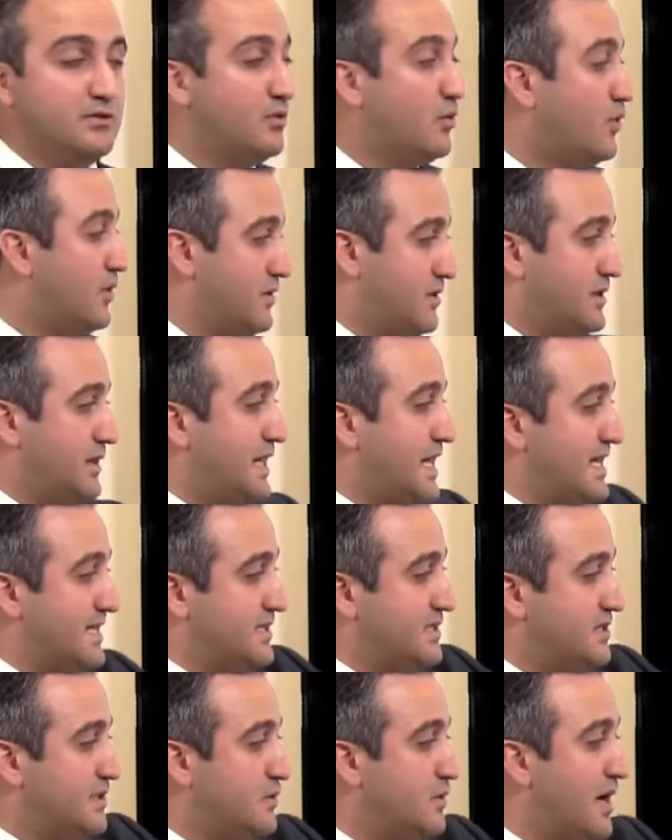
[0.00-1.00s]
or a
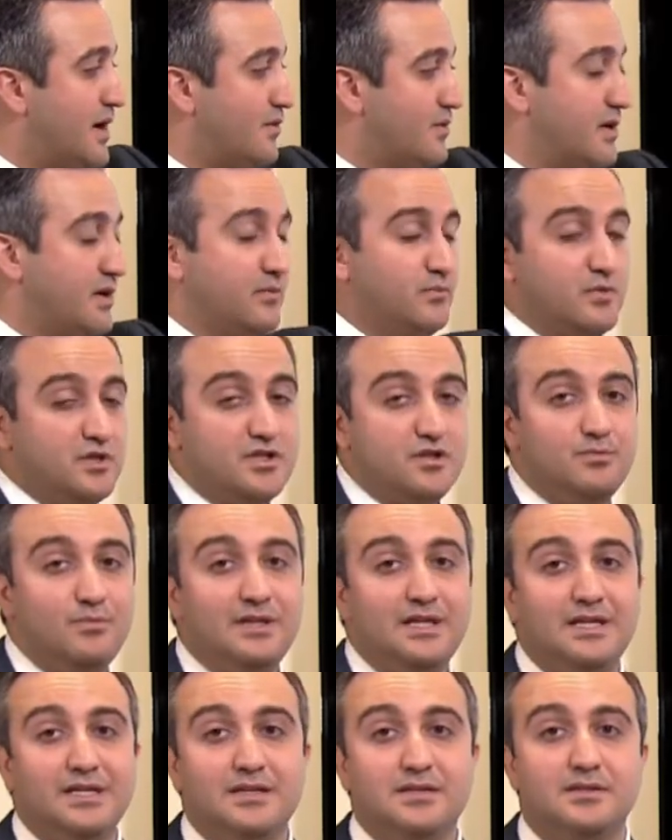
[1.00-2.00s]
class 2 outcome, which
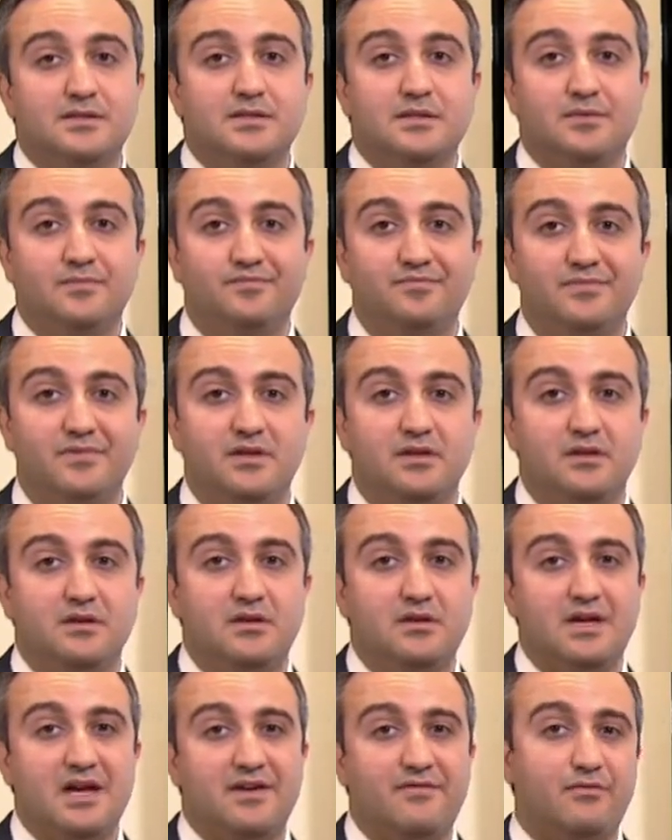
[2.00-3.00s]
means
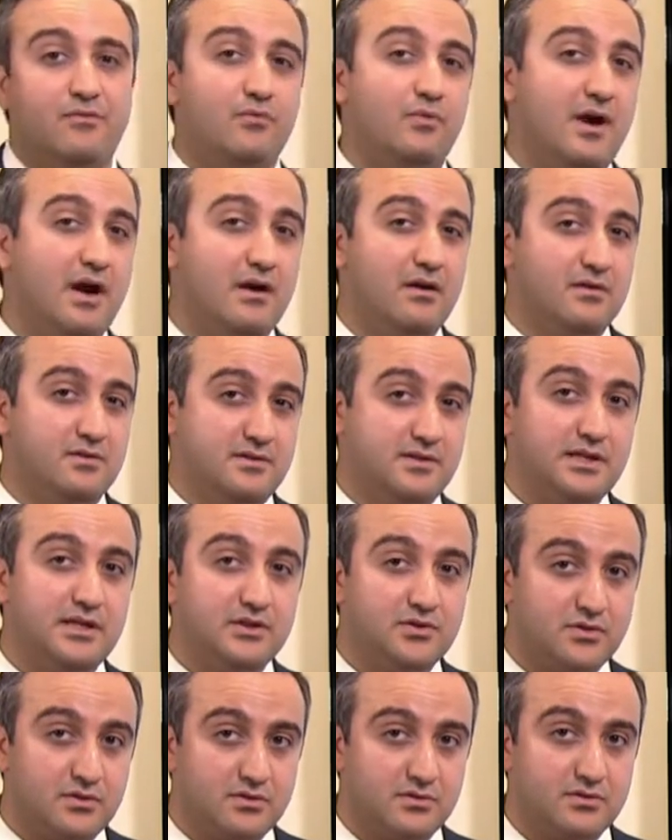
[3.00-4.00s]
you have rare
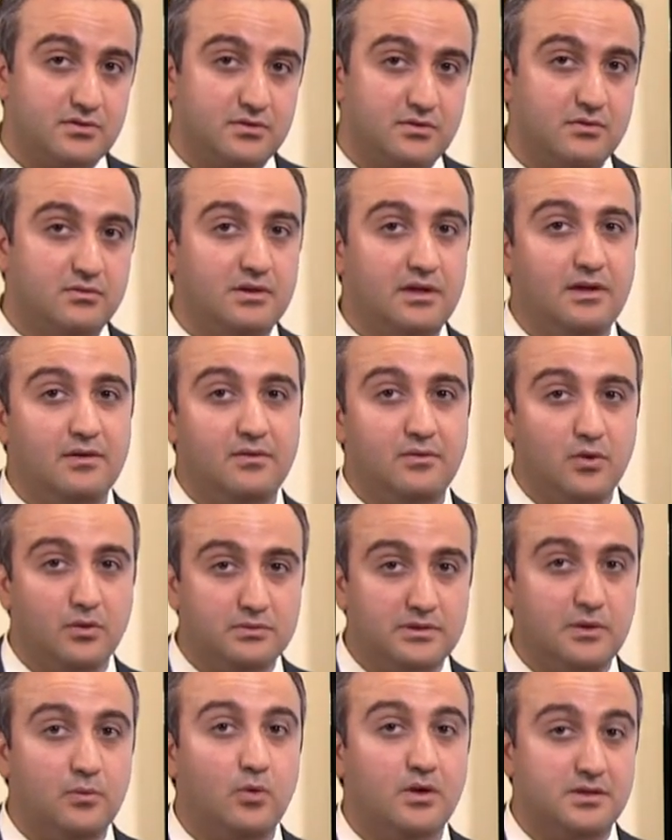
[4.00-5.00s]
seizures, or only,
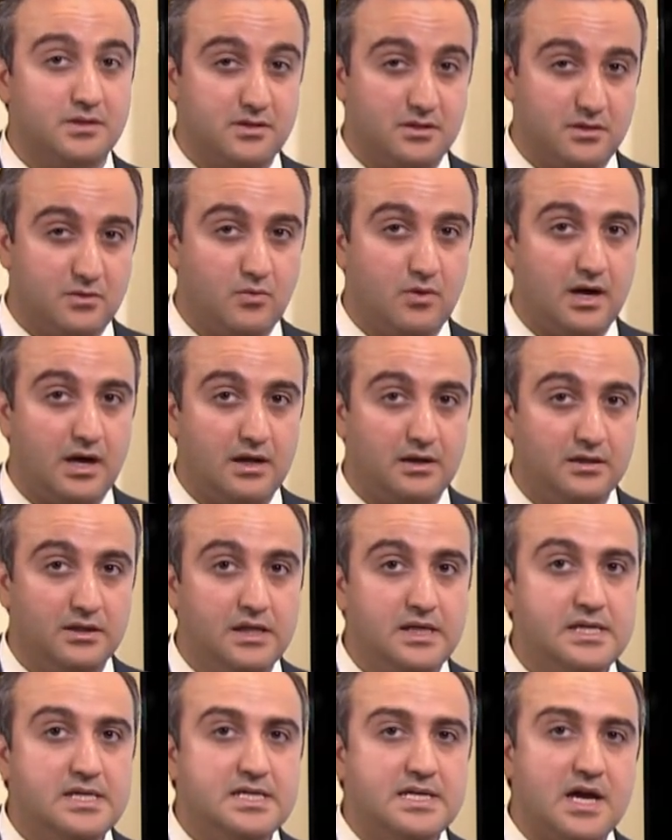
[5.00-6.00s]
only once in a while.
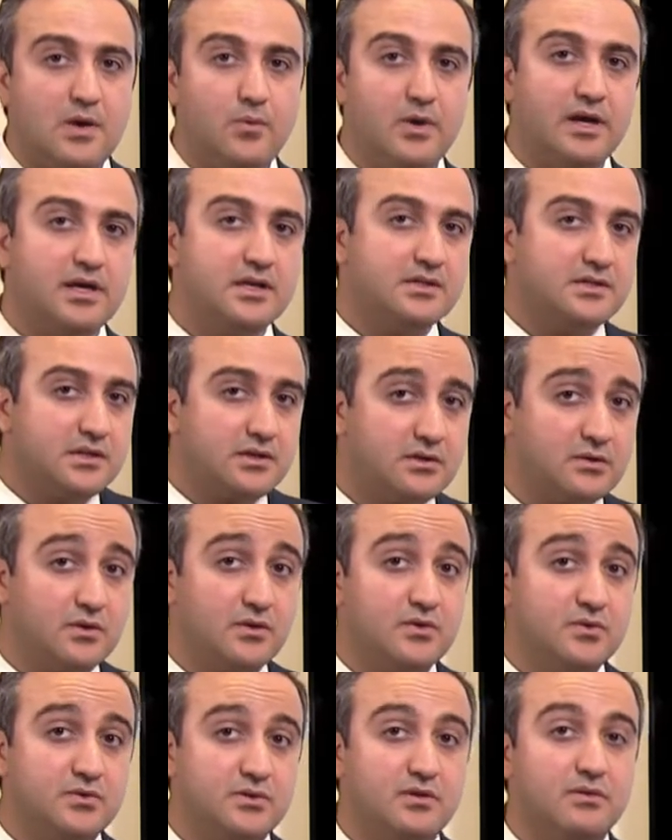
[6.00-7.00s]
And we consider
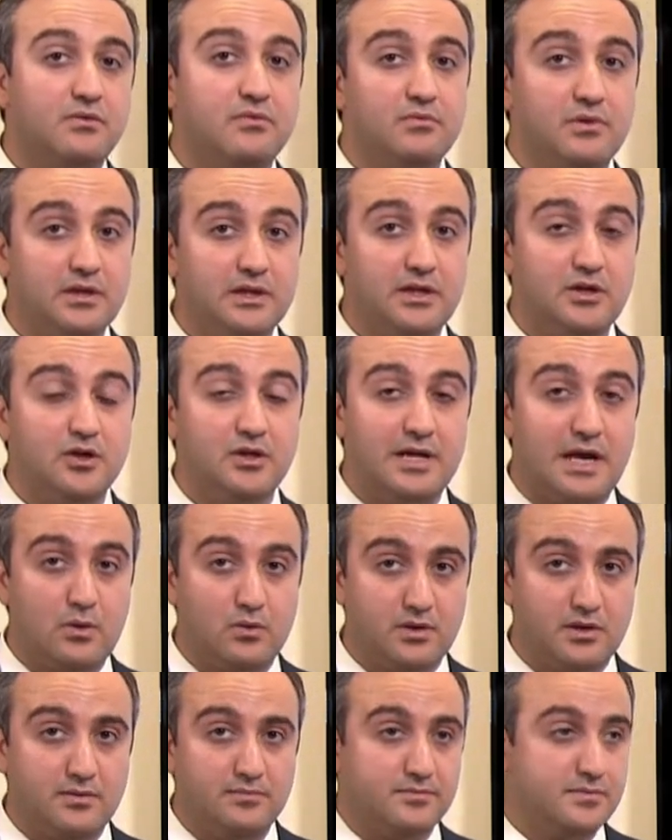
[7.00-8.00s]
those really good
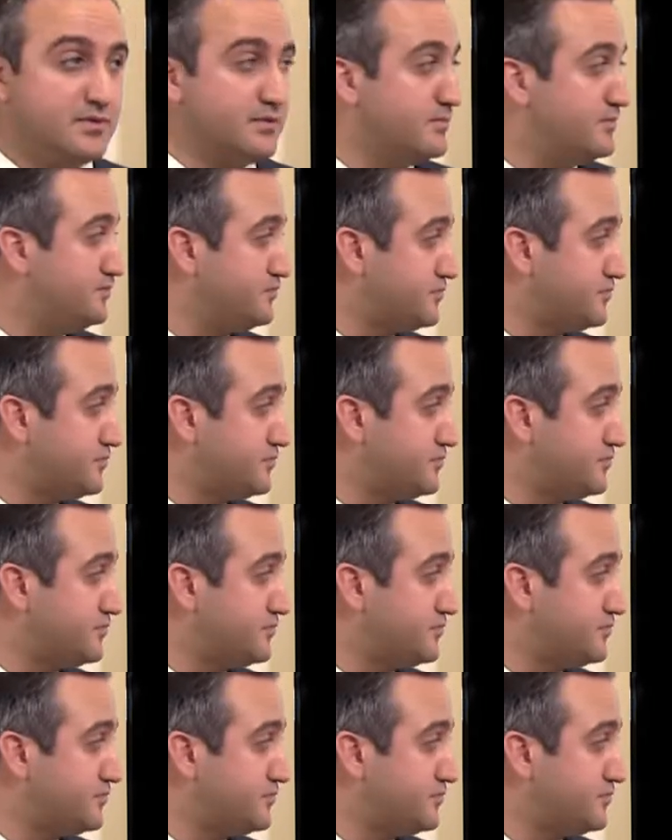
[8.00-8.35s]
outcomes.